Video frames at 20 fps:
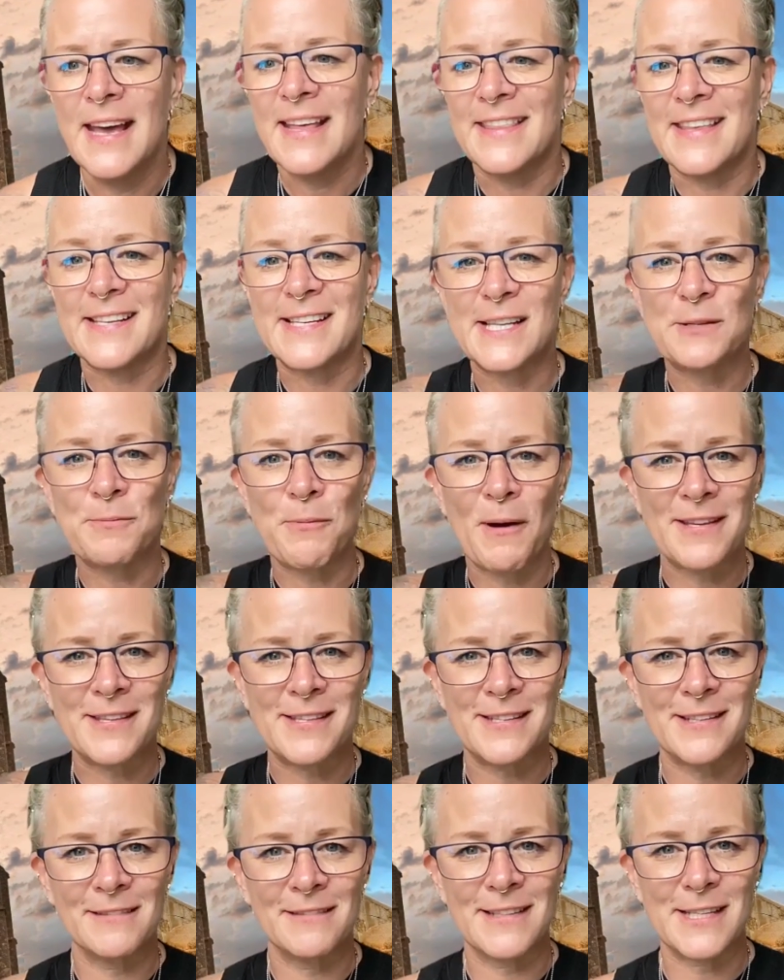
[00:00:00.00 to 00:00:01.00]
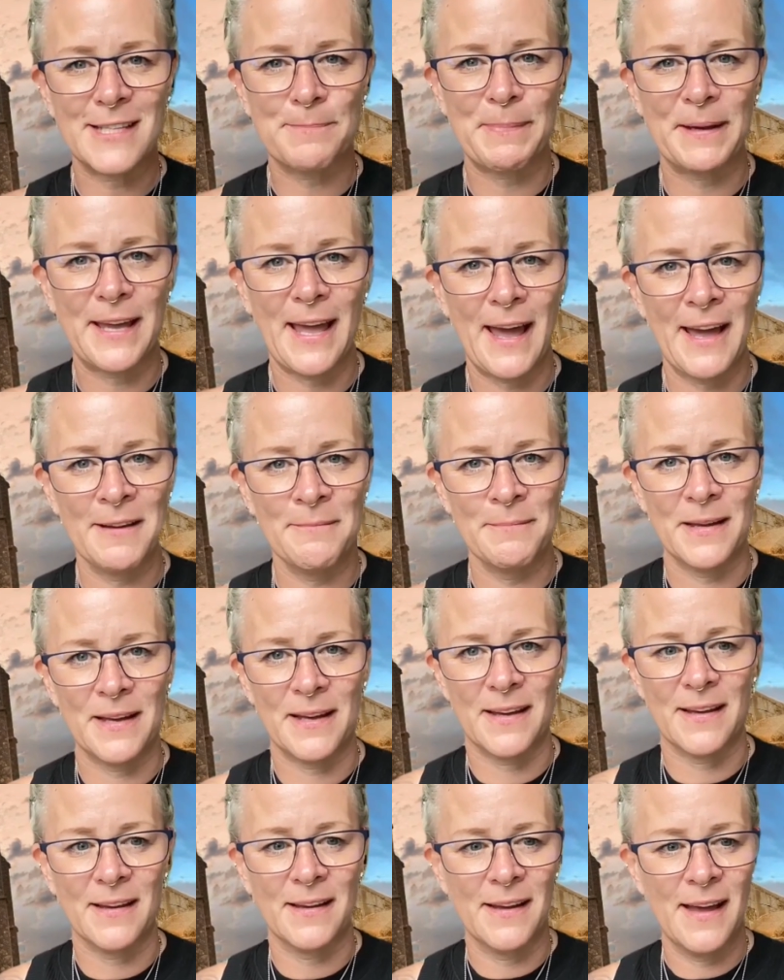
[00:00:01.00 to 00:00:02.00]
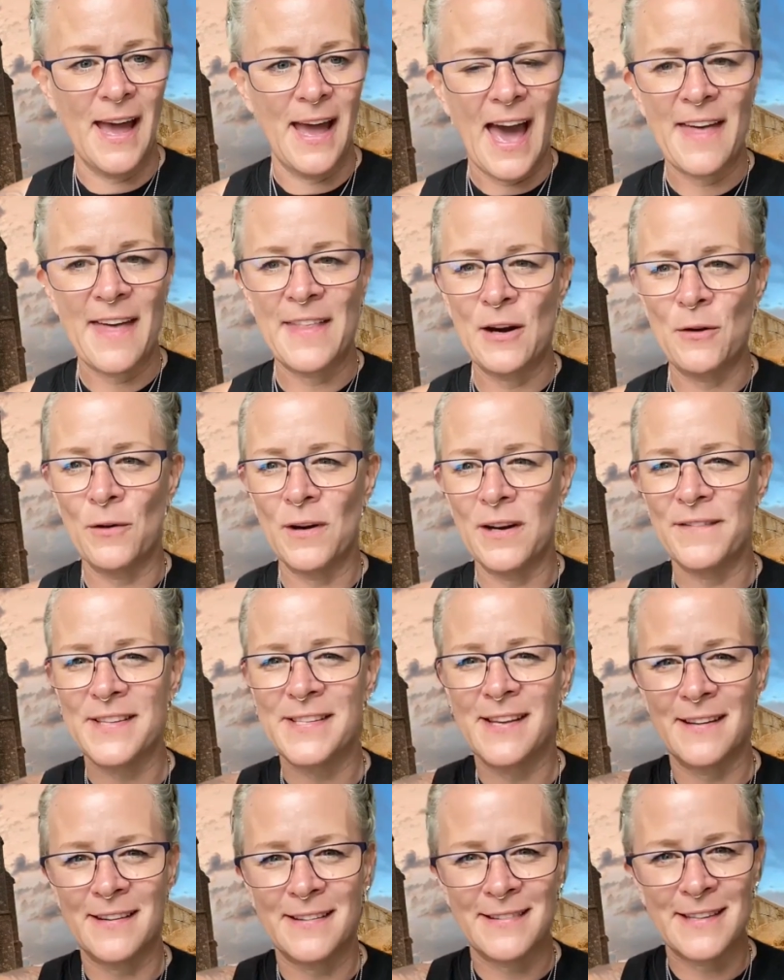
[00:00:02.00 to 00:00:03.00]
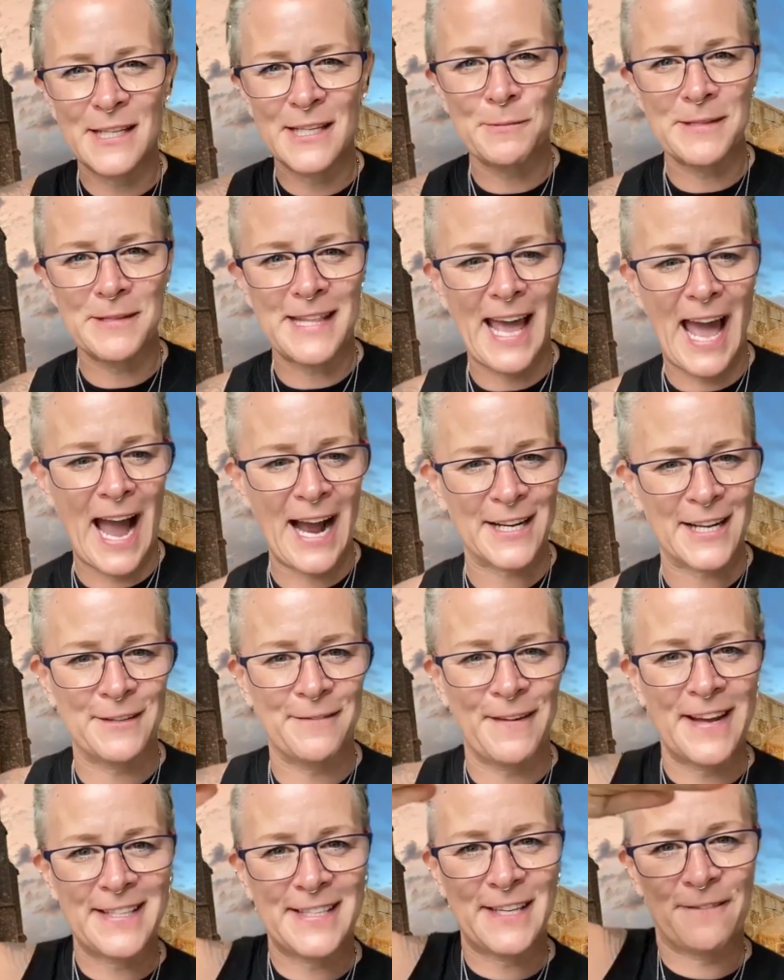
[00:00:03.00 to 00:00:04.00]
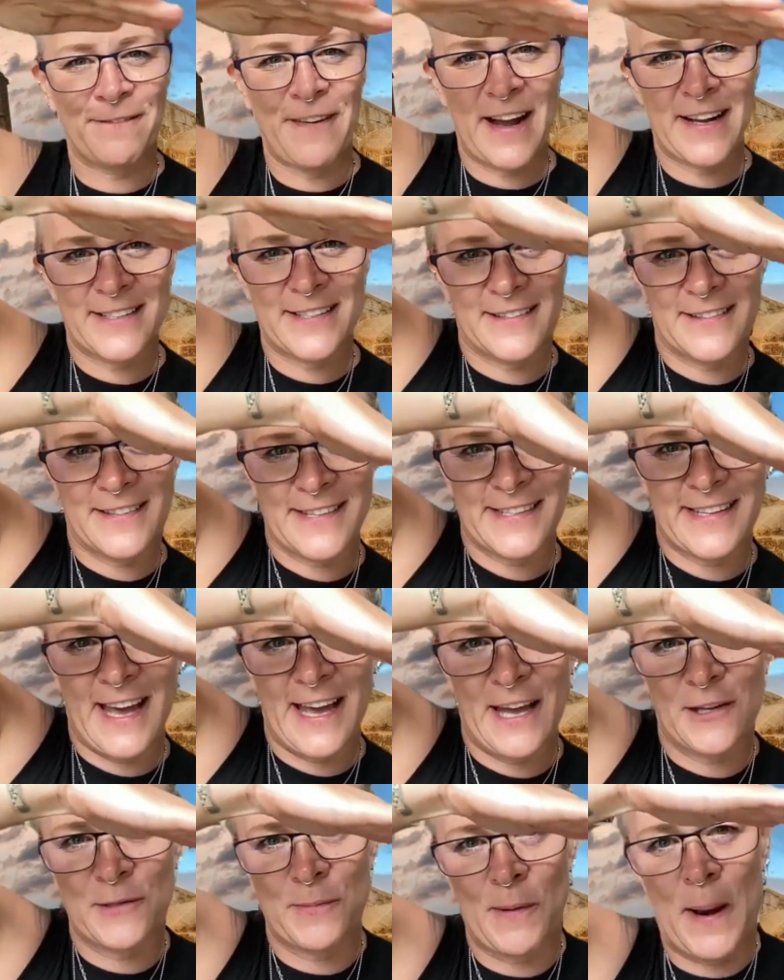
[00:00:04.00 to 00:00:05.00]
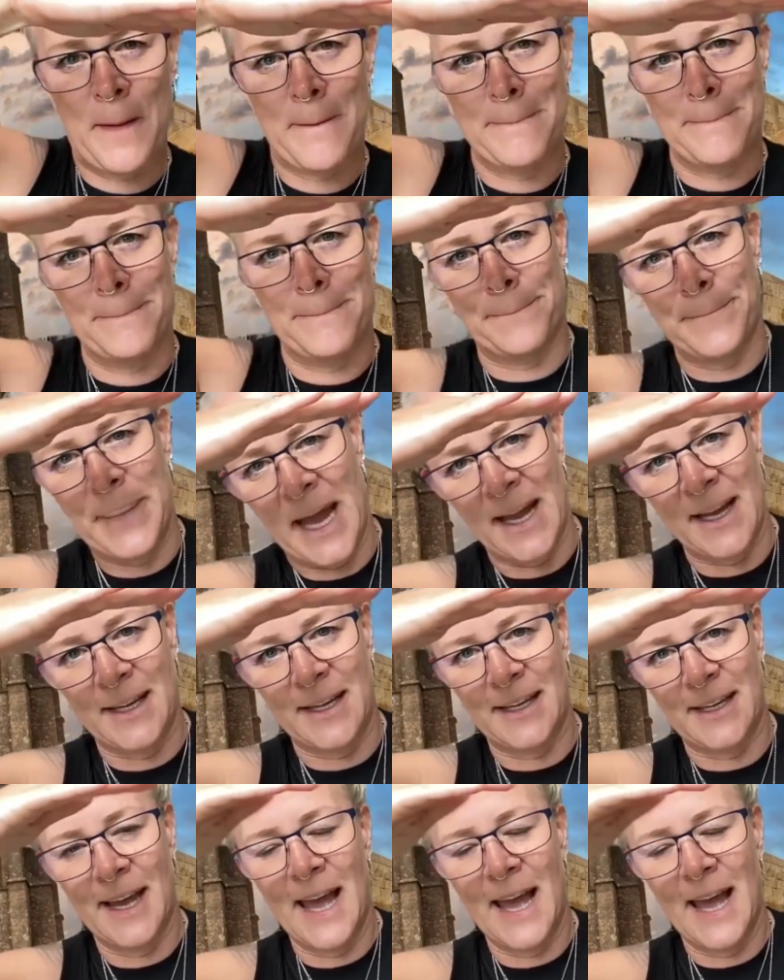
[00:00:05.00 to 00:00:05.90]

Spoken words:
This is where stillness became me. And then all of a sudden, this was the activating factor, and the scales went big.